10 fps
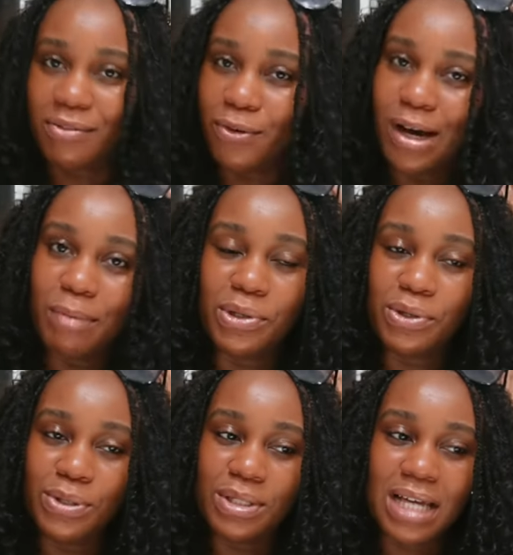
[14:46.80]
for her
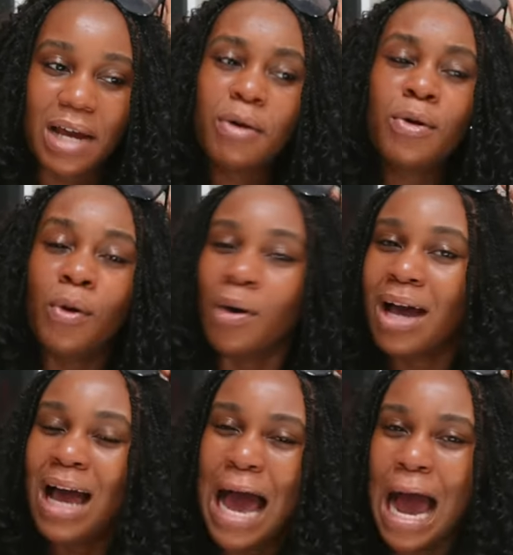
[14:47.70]
because, I don't know,
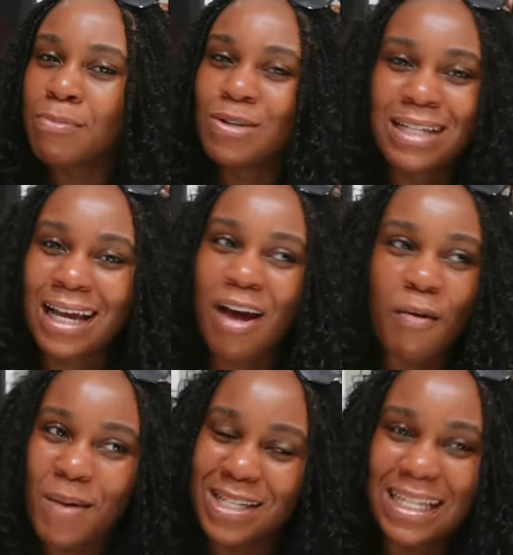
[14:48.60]
I'm just that kind of person,